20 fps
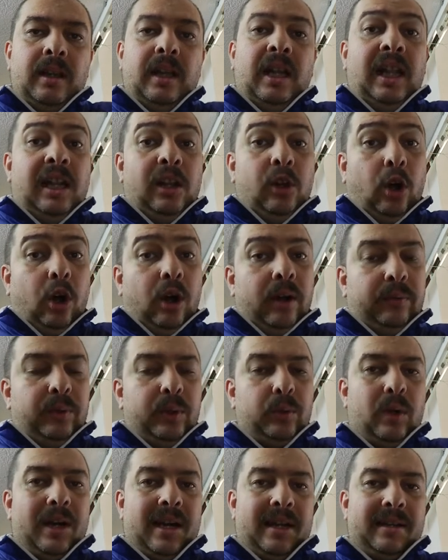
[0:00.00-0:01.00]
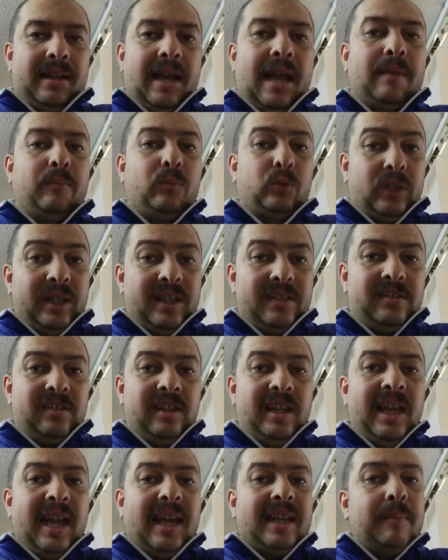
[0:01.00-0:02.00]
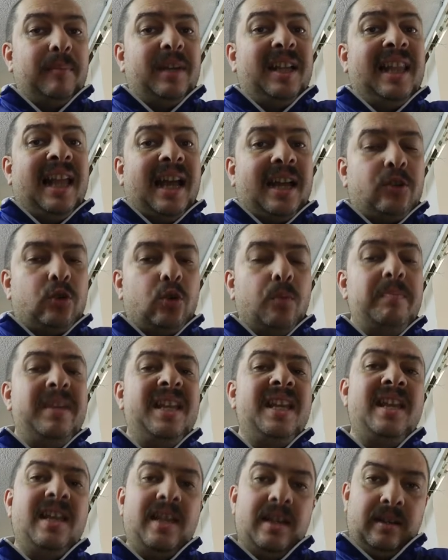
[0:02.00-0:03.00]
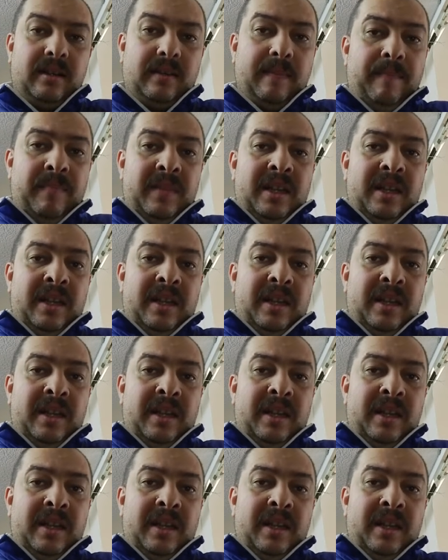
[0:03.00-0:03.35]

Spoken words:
Hello everyone, I'm Grizzly and I'm glad to be here